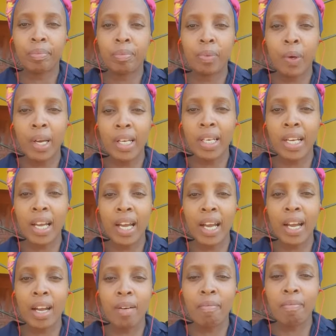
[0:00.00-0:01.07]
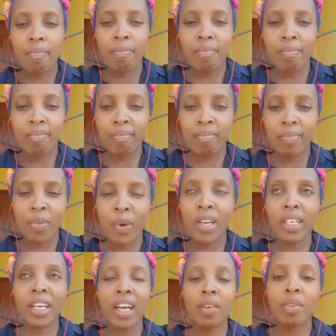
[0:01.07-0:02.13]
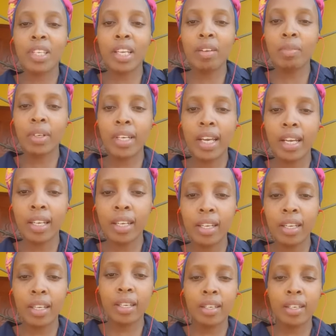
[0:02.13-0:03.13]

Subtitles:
Welcome, Sanbonani.